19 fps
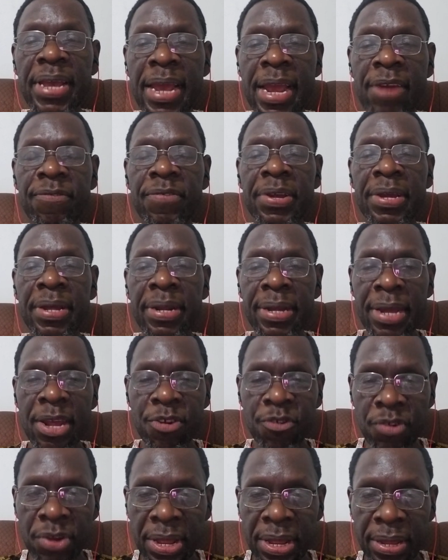African
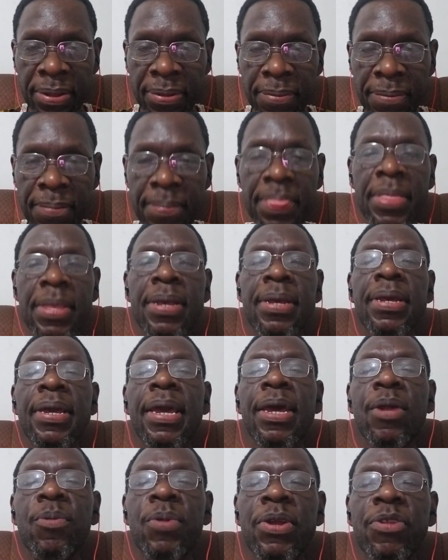country
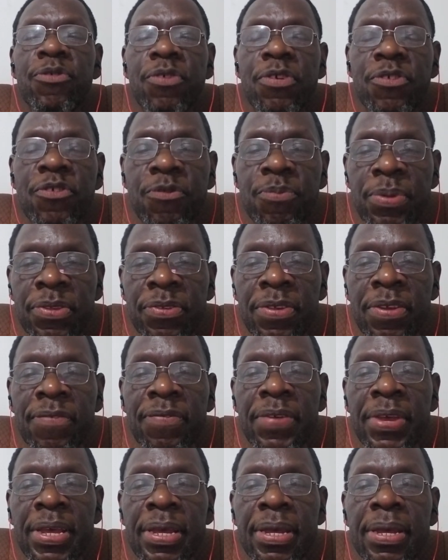and went to a
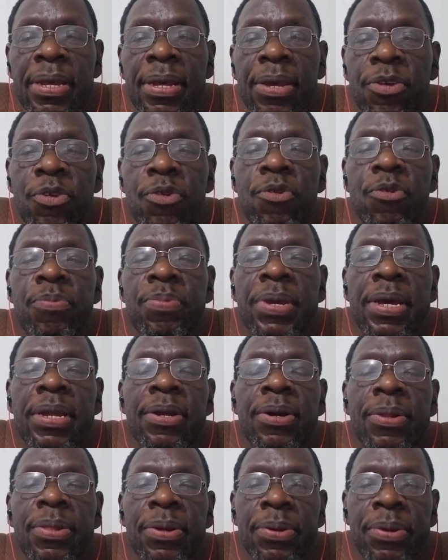specific European
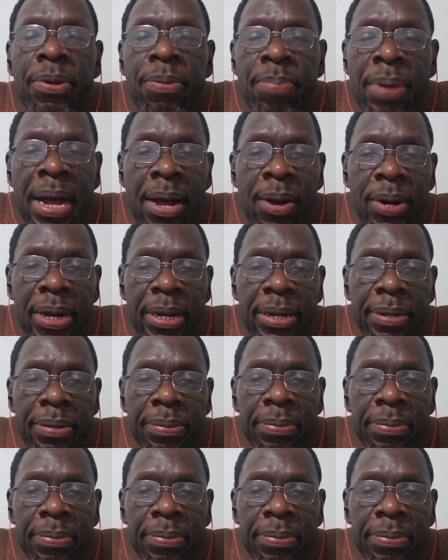colonial power.